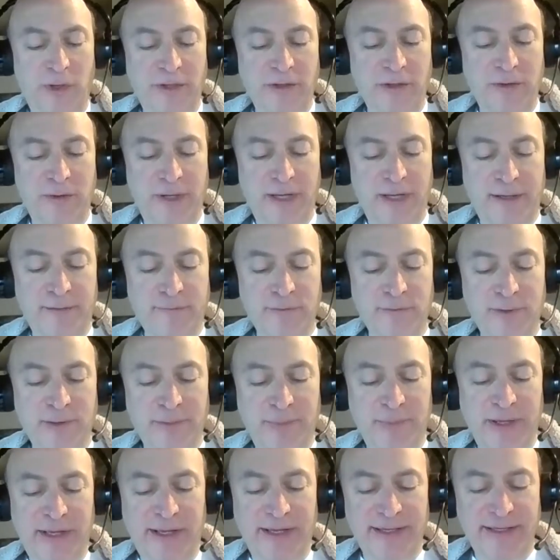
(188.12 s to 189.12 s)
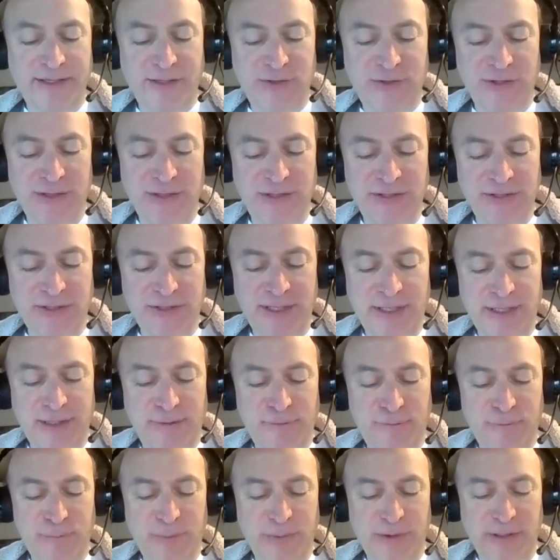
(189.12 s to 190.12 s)
who ever abides in the state
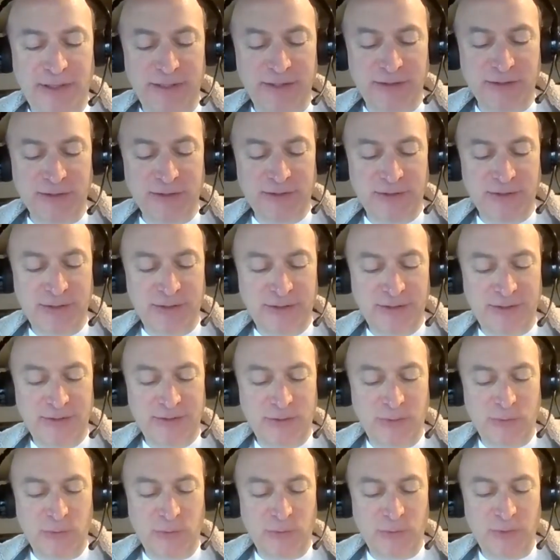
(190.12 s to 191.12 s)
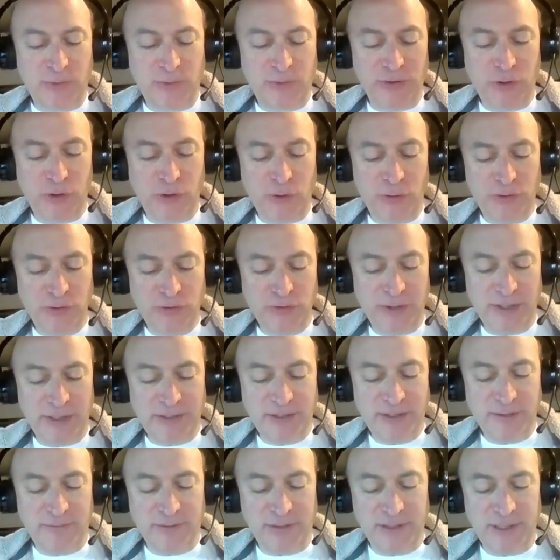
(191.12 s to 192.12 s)
of bliss, with no trace
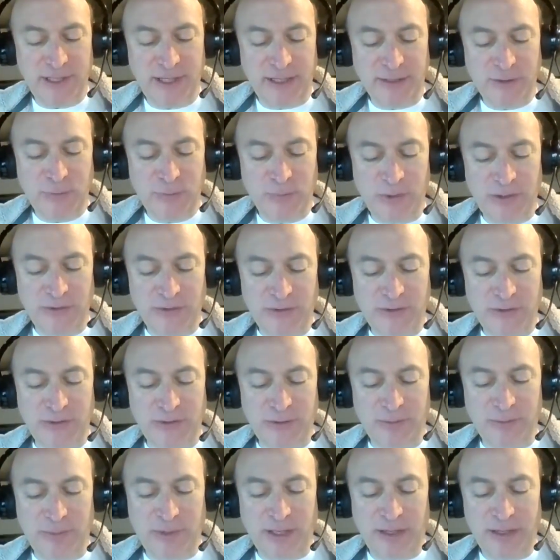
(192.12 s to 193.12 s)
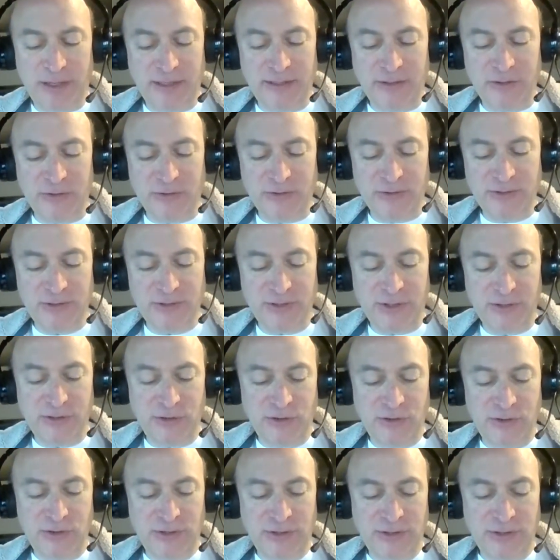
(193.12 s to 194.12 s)
of attachments to the body or
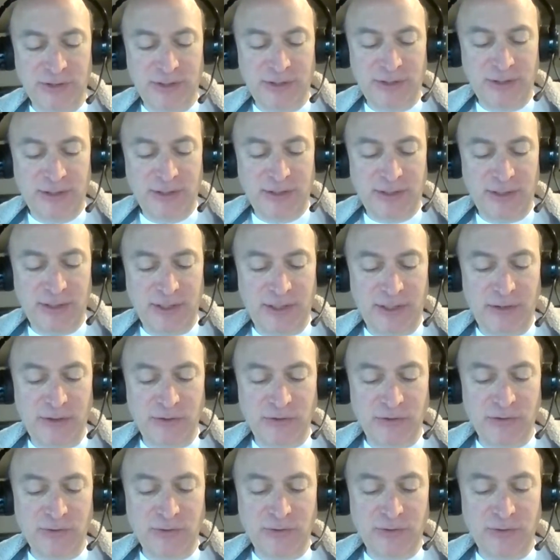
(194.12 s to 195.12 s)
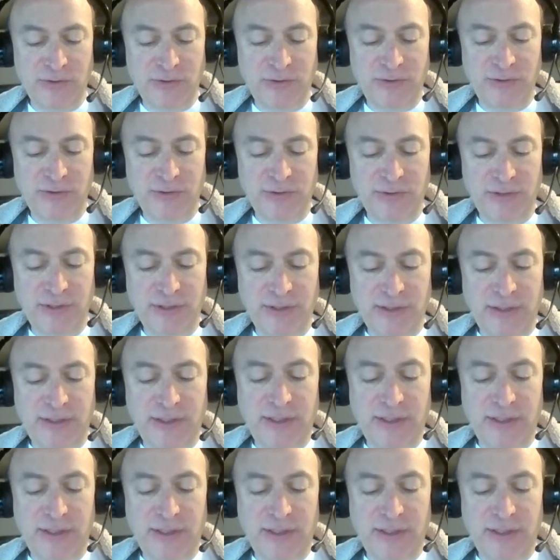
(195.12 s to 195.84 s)
such, in the certitude,